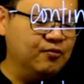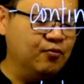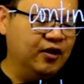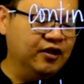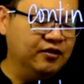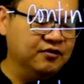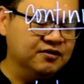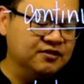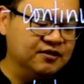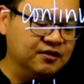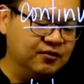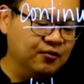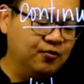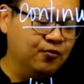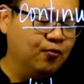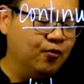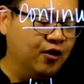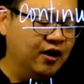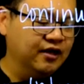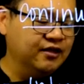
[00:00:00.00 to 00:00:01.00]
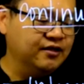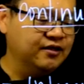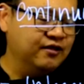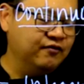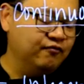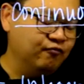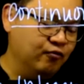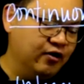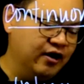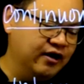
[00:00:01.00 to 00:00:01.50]
1 or 0, 1
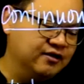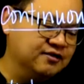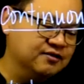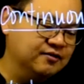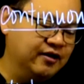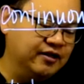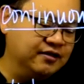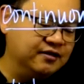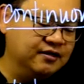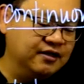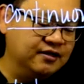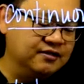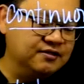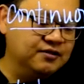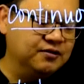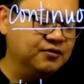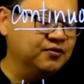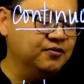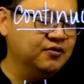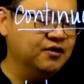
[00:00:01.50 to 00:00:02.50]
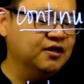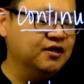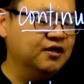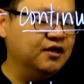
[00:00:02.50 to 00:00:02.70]
if y is greater than 0,